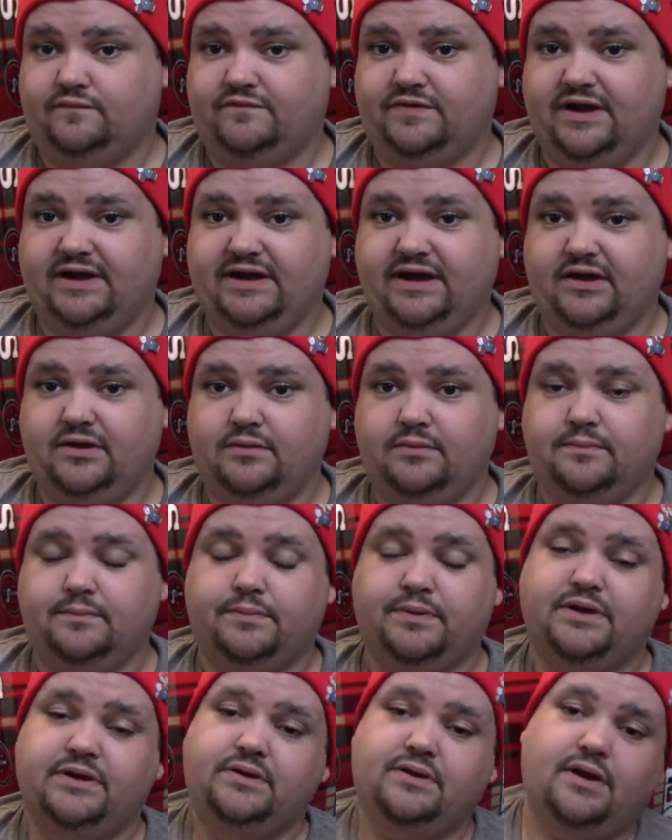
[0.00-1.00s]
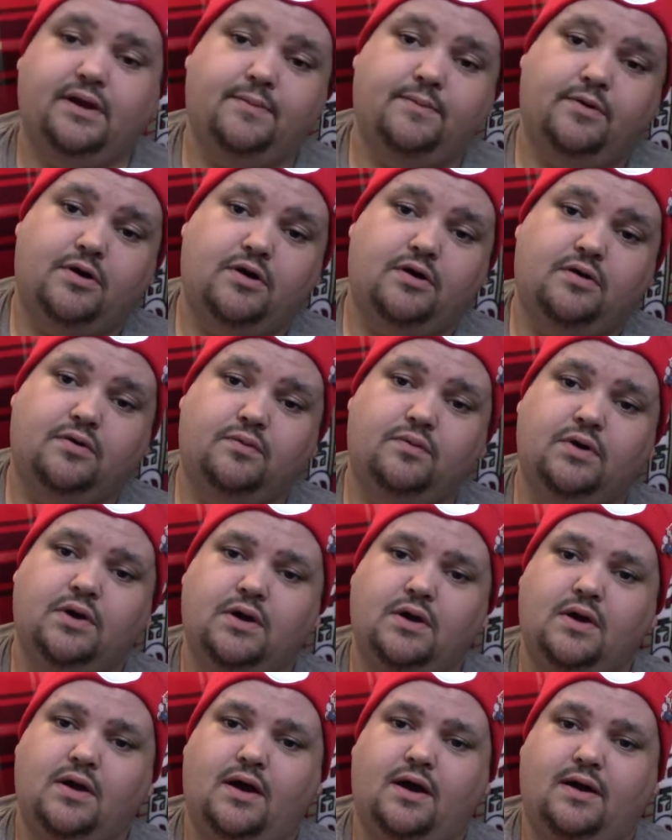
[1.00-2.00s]
Find out, but I'm all
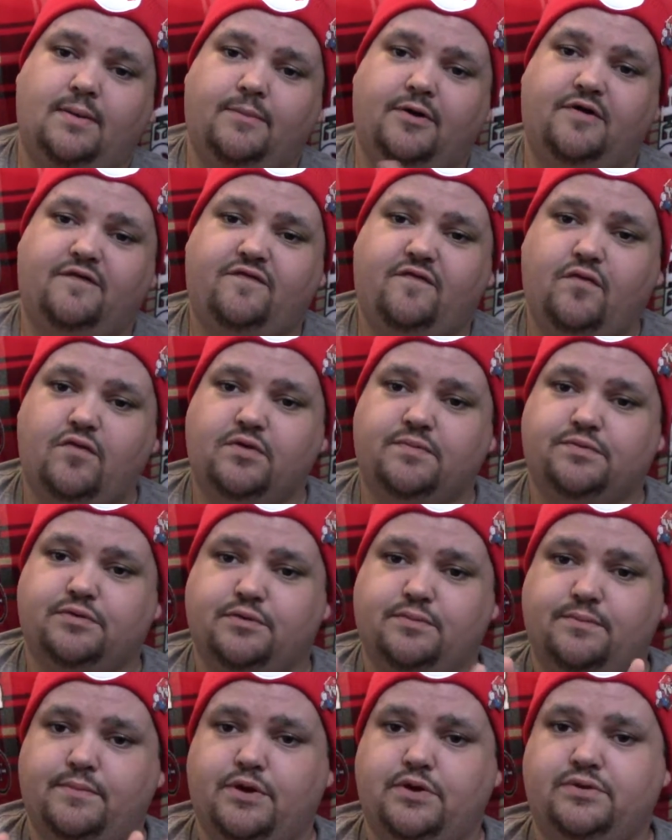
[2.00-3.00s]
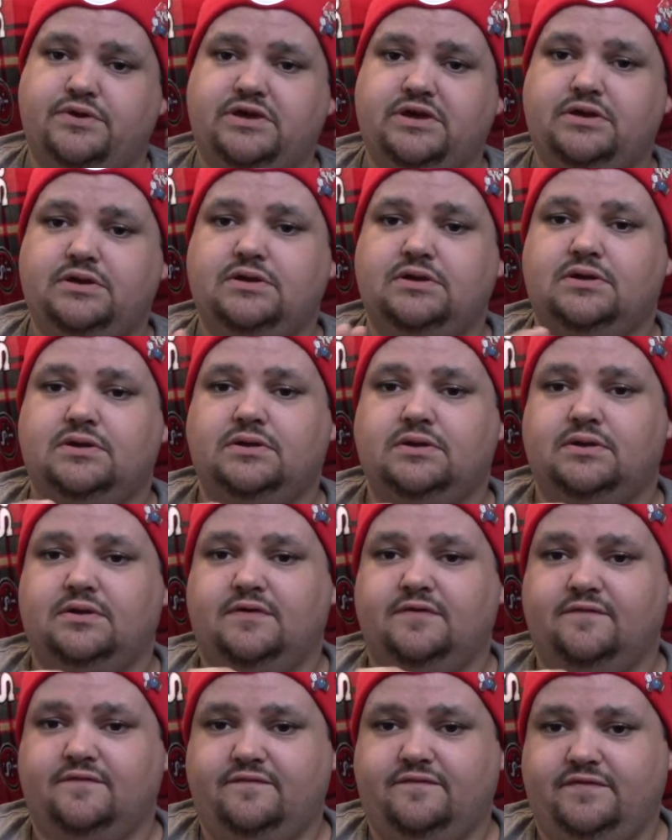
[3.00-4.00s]
for promoting
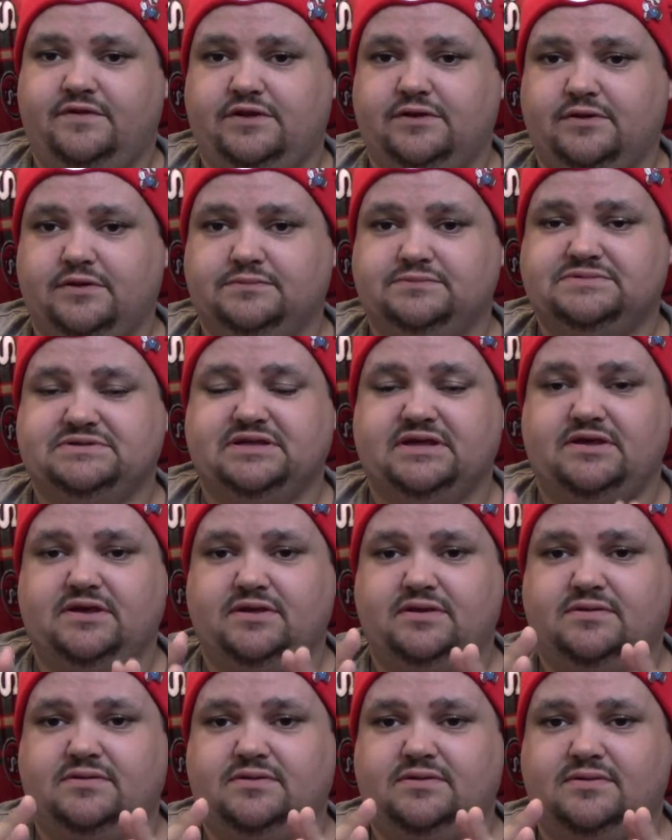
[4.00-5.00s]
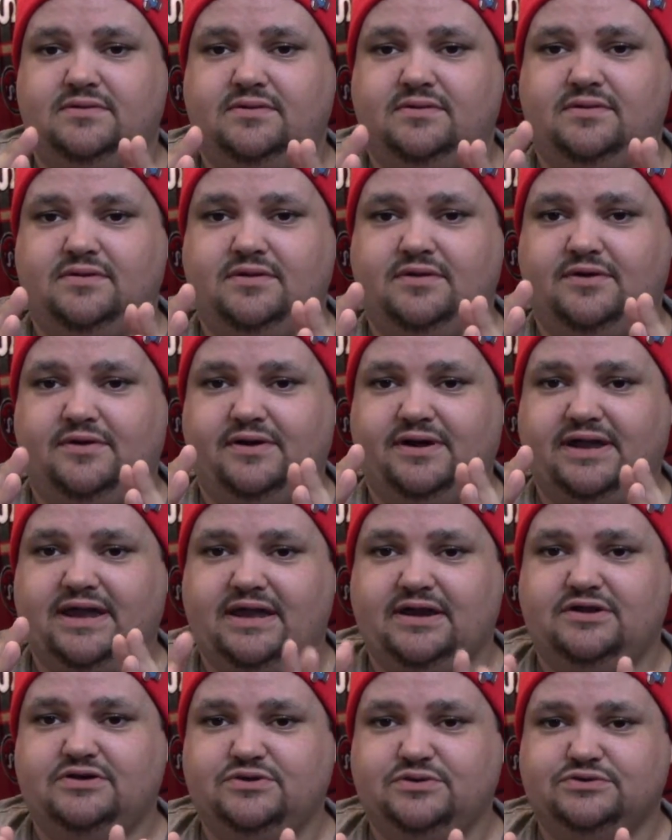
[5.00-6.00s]
video games. They, I
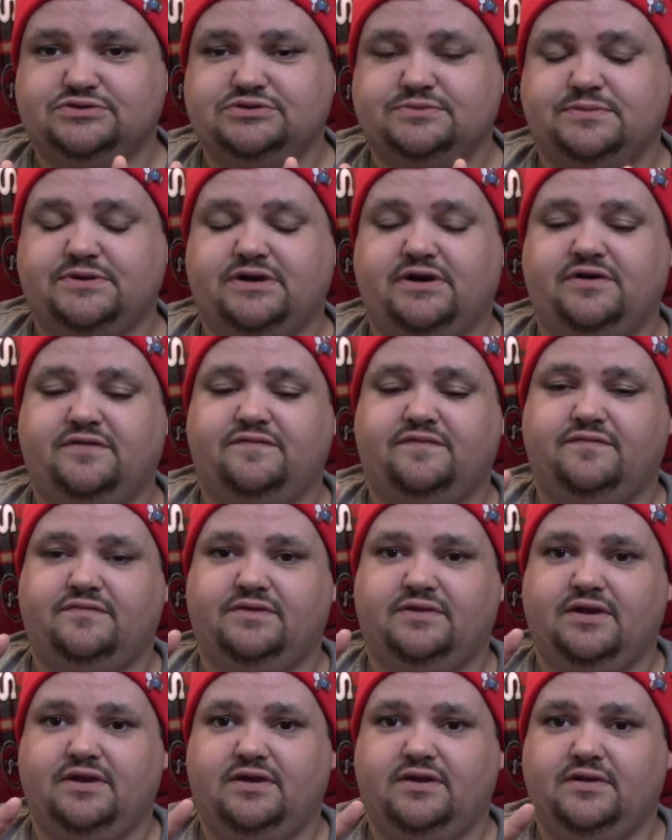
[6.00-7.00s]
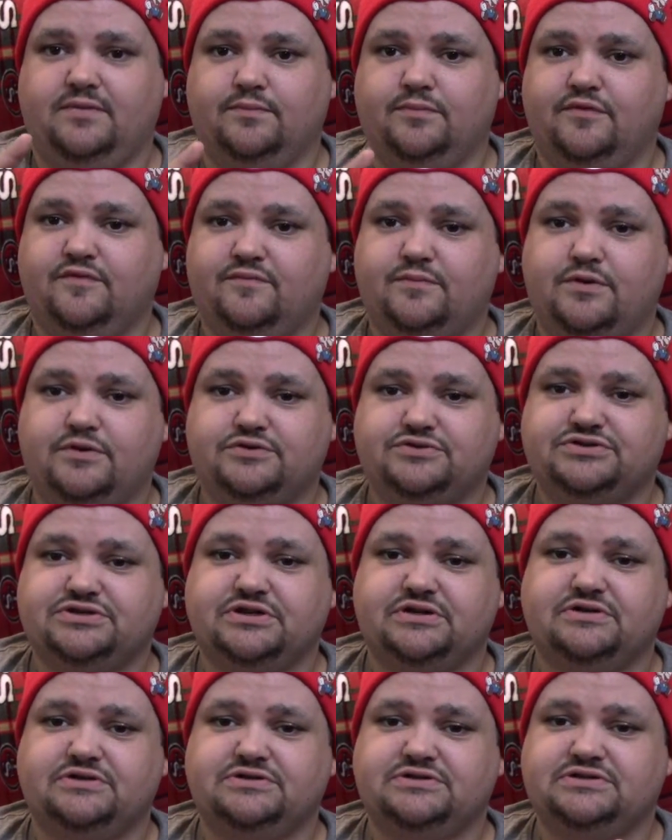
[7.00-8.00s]
can't endorse them enough. They improve motor
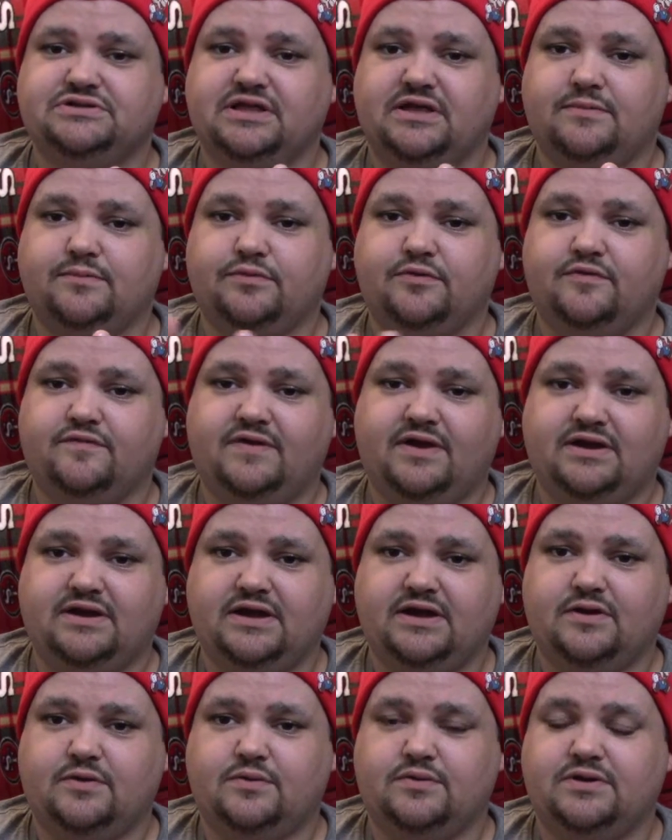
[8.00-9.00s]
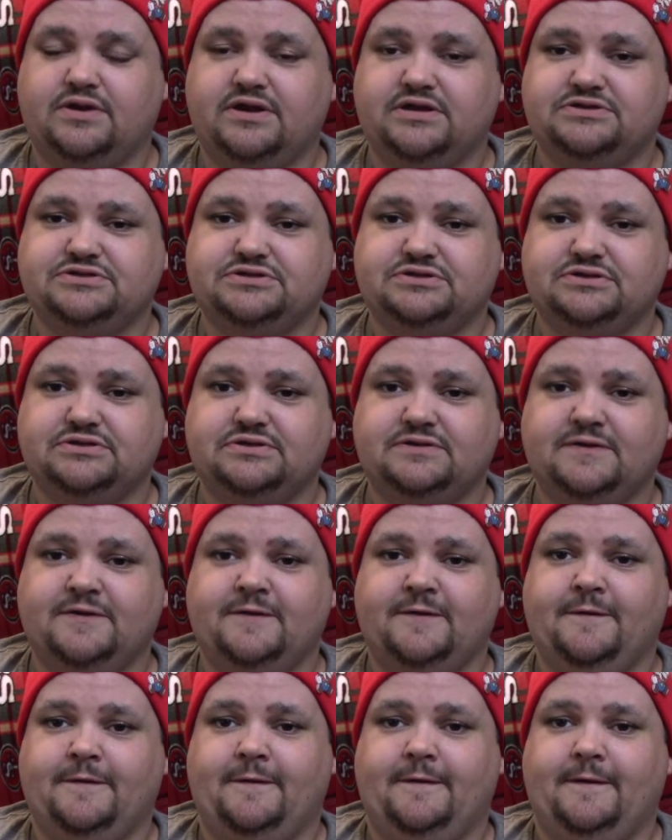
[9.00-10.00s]
skills. They improve hand-eye coordination.